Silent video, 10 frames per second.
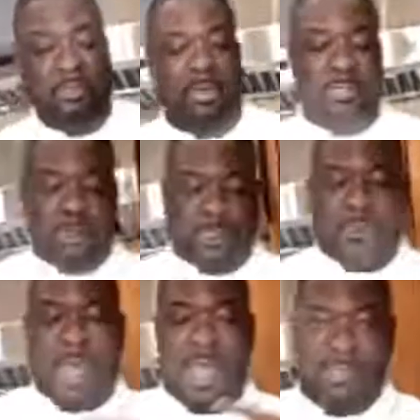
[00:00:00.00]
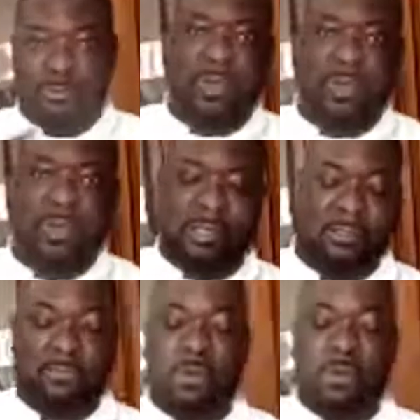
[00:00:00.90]
Because the spice was blended
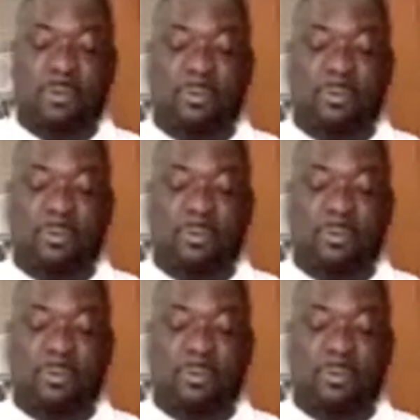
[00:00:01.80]
together for us